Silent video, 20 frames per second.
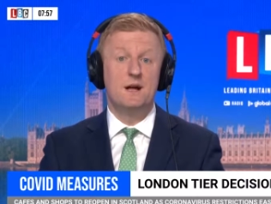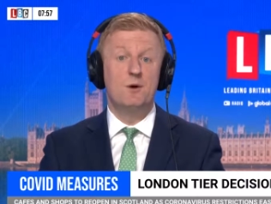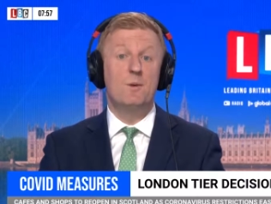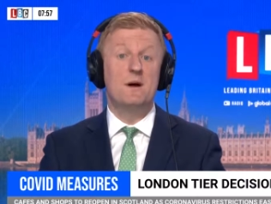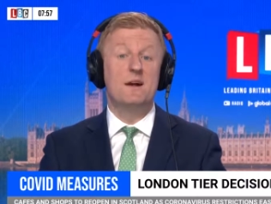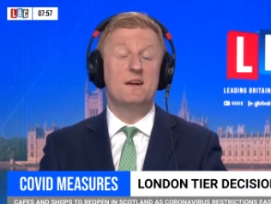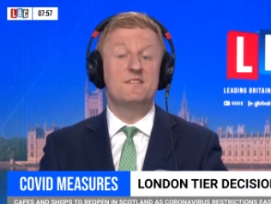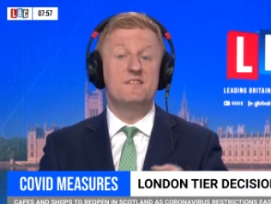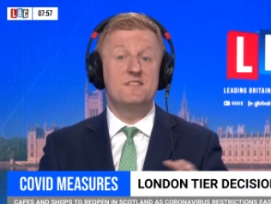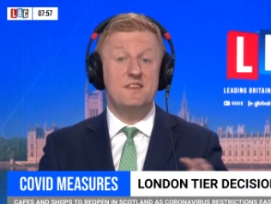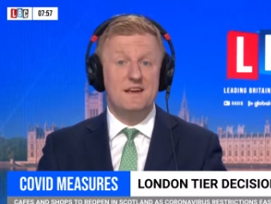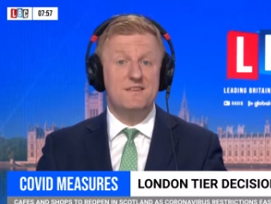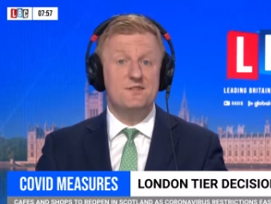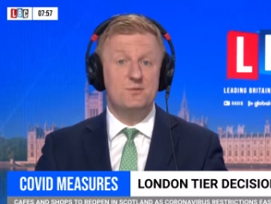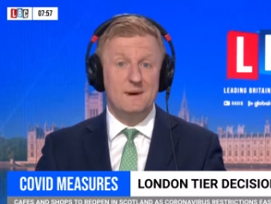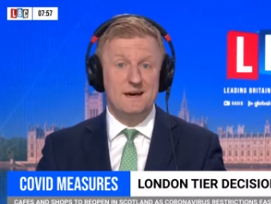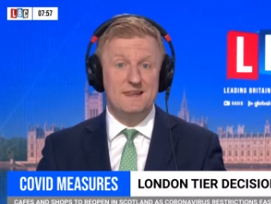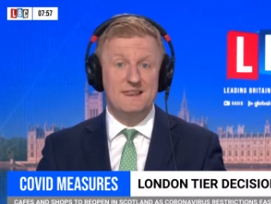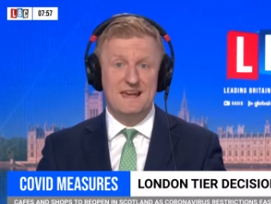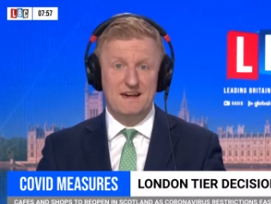we'll
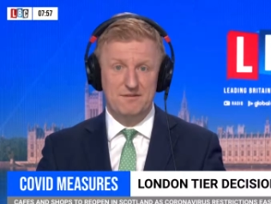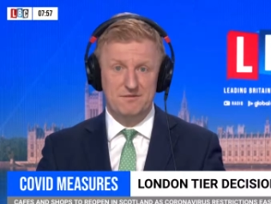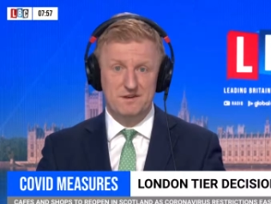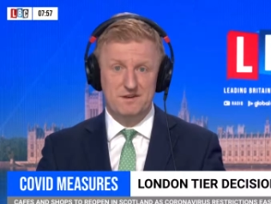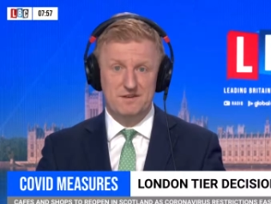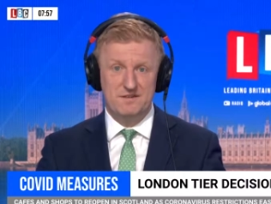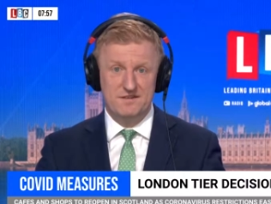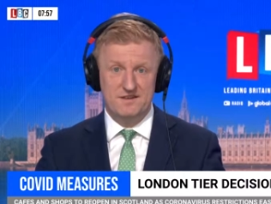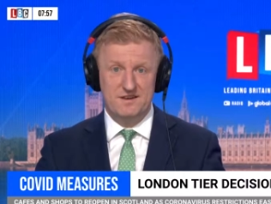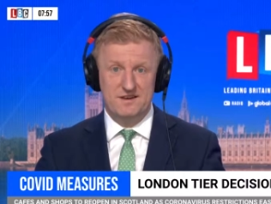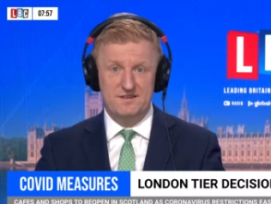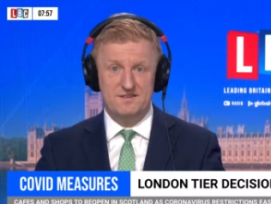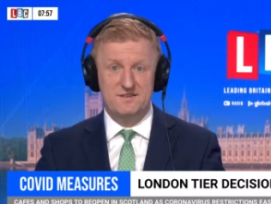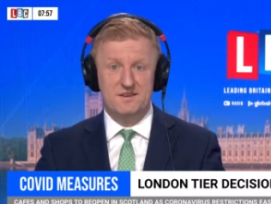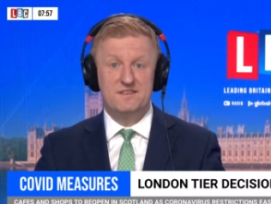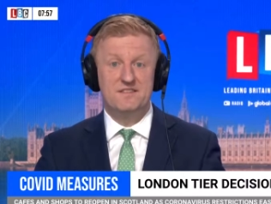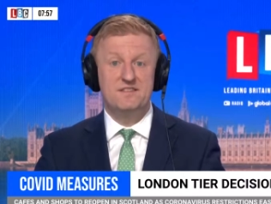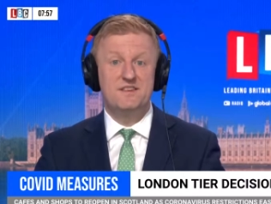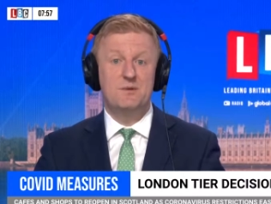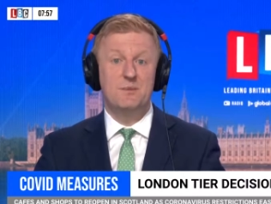assess where the evidence is
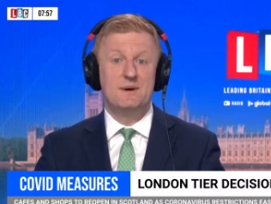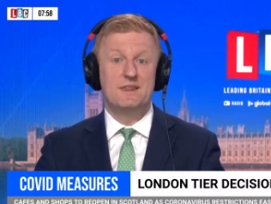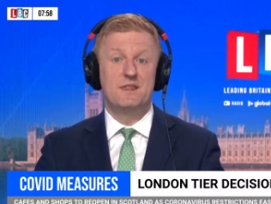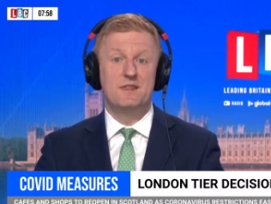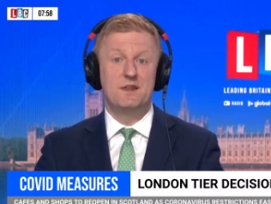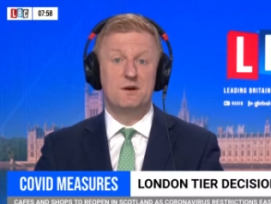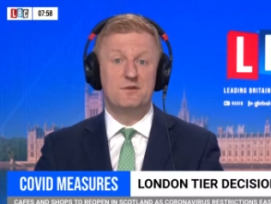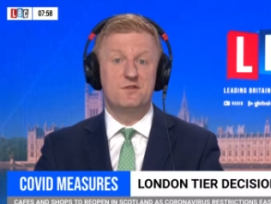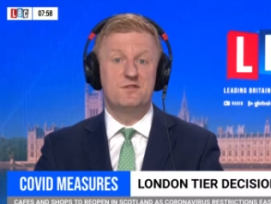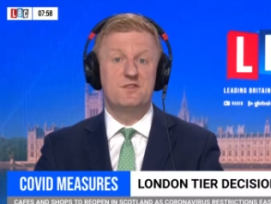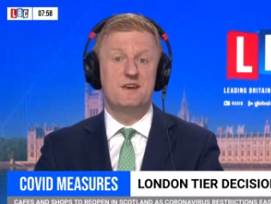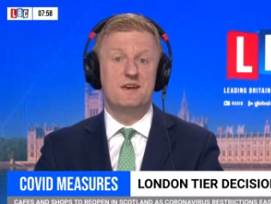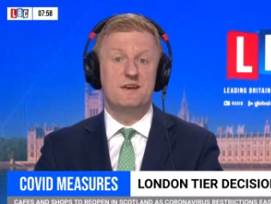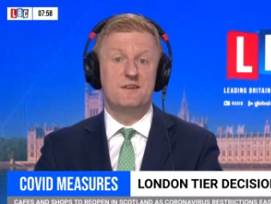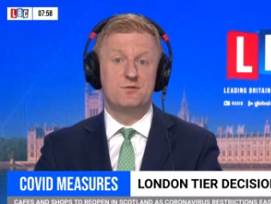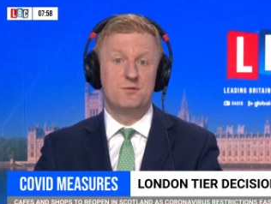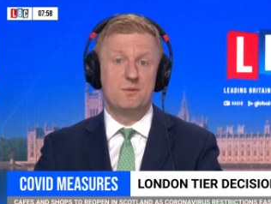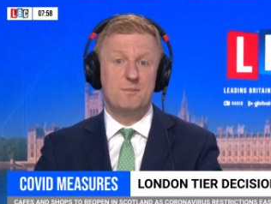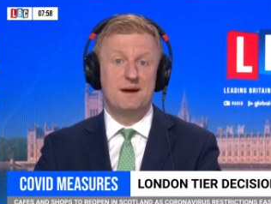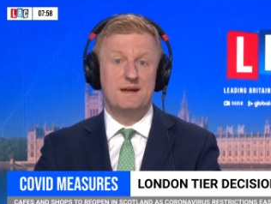and see whether those
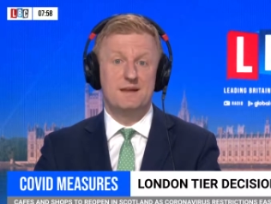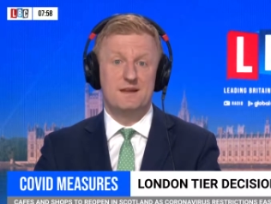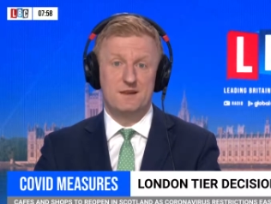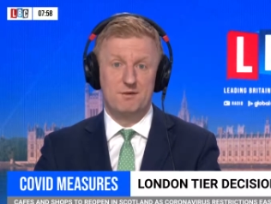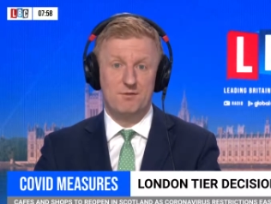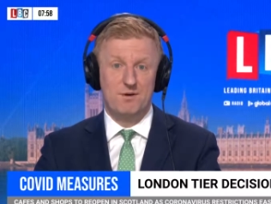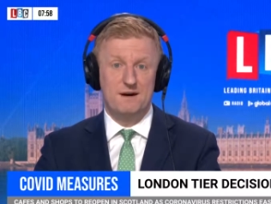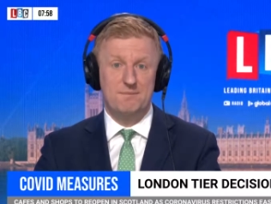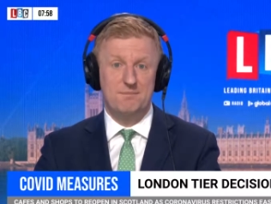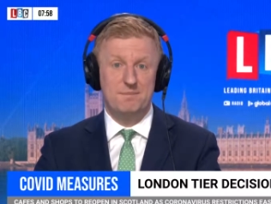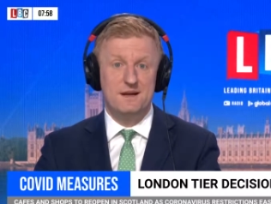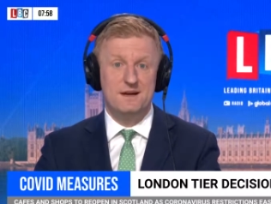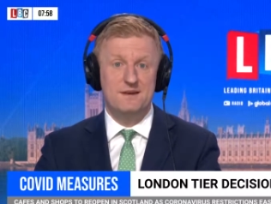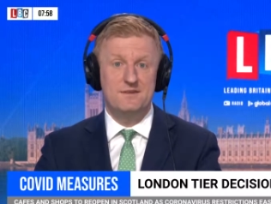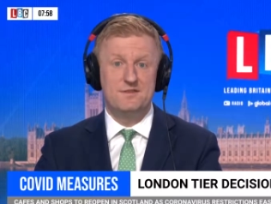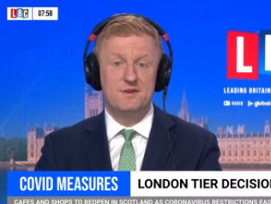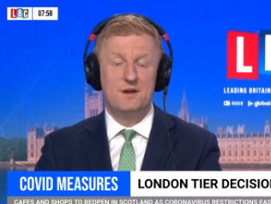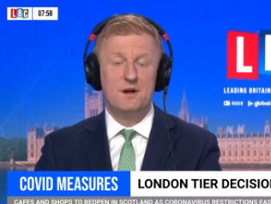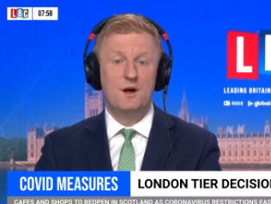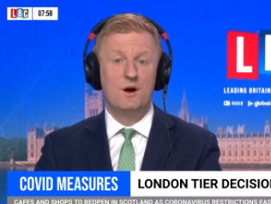tiers remain in the right
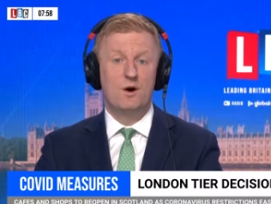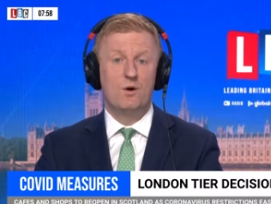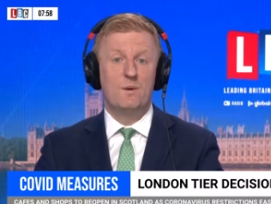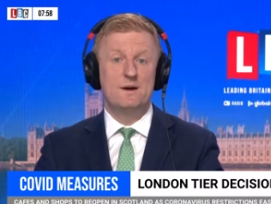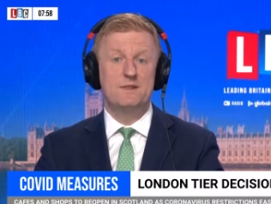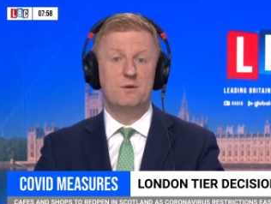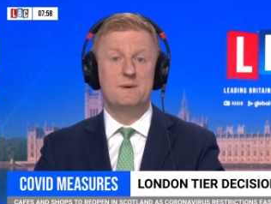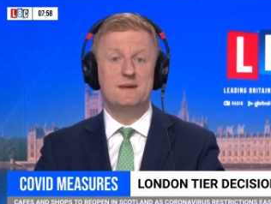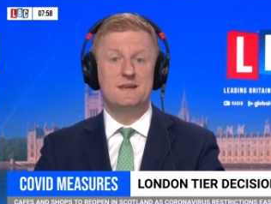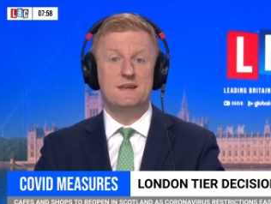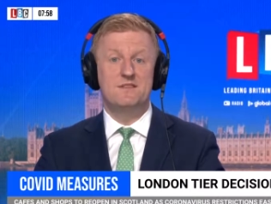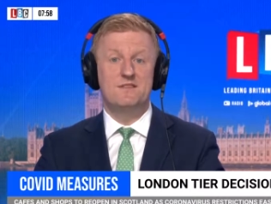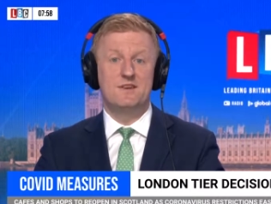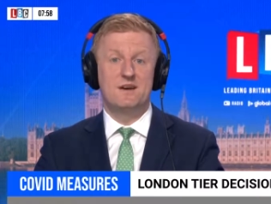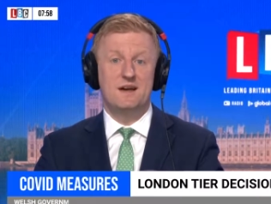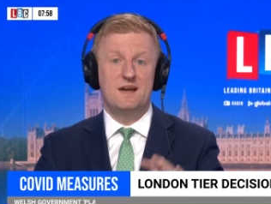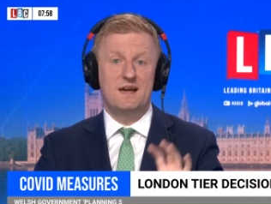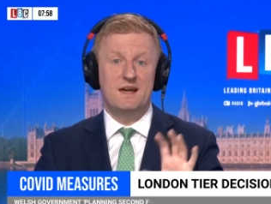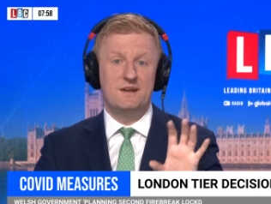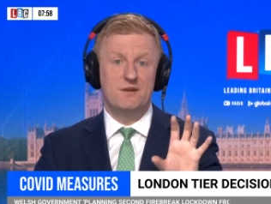place or whether we need
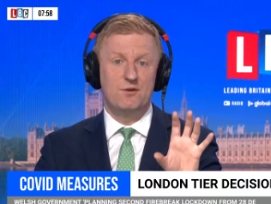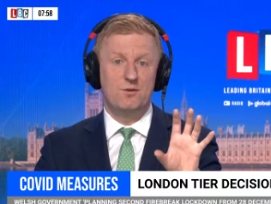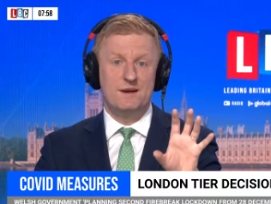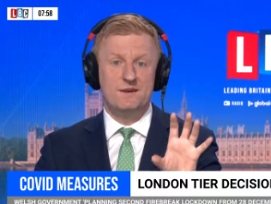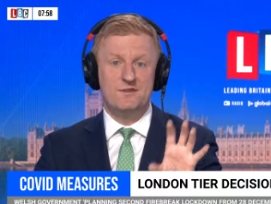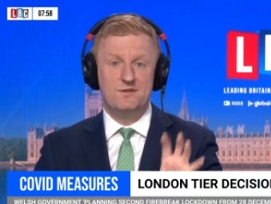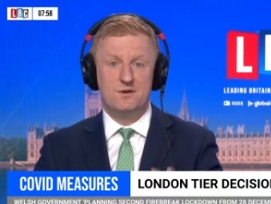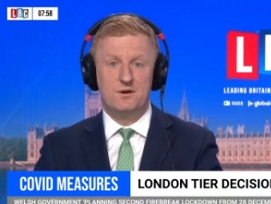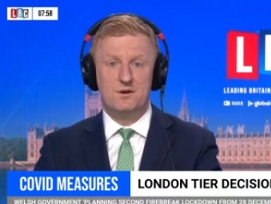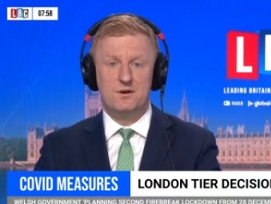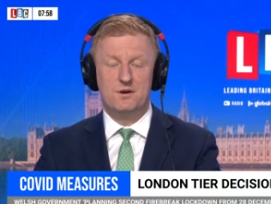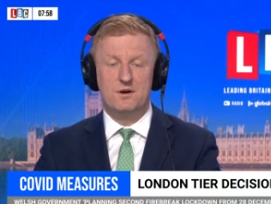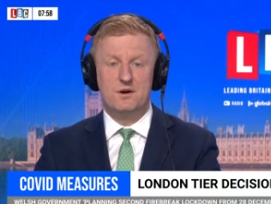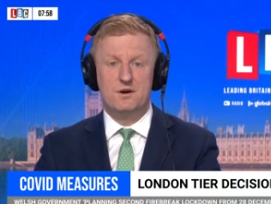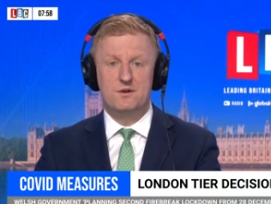to increase or,